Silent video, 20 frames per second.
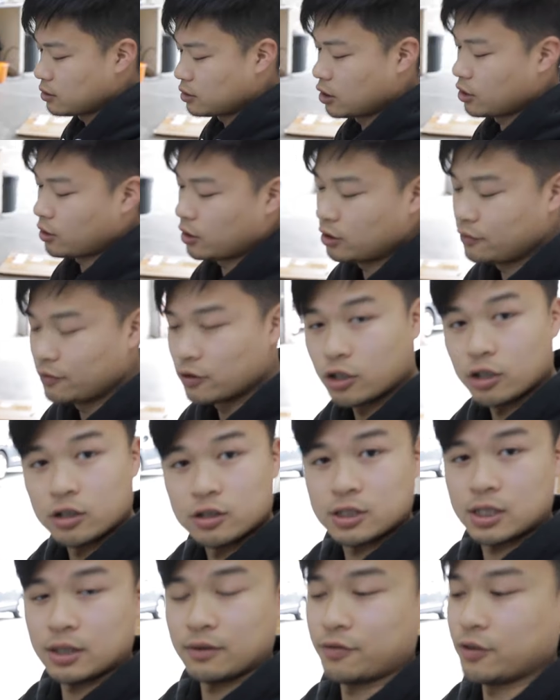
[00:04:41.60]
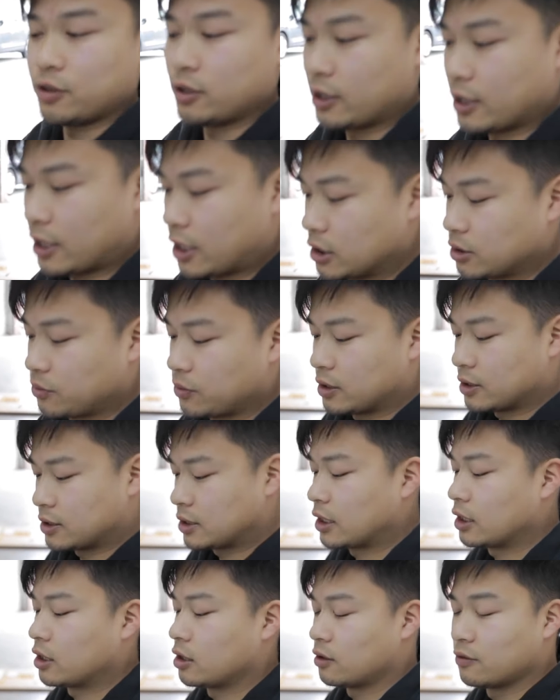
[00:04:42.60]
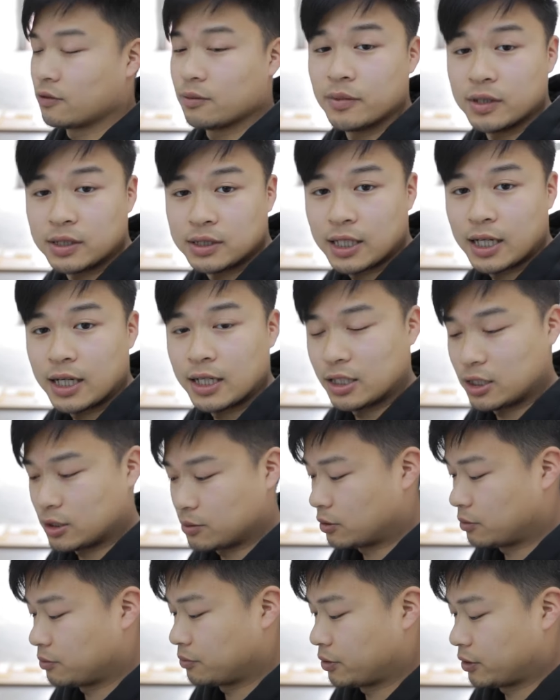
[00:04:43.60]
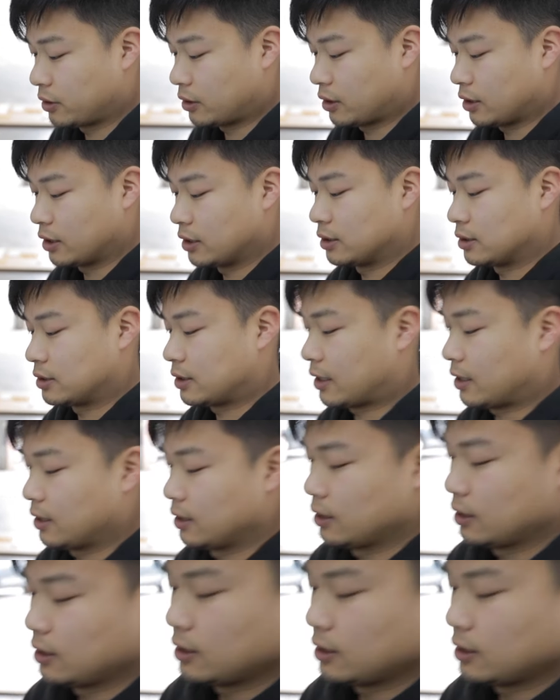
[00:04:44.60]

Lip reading: So another good tip for you guys when you're taking off a Mercedes bumper is that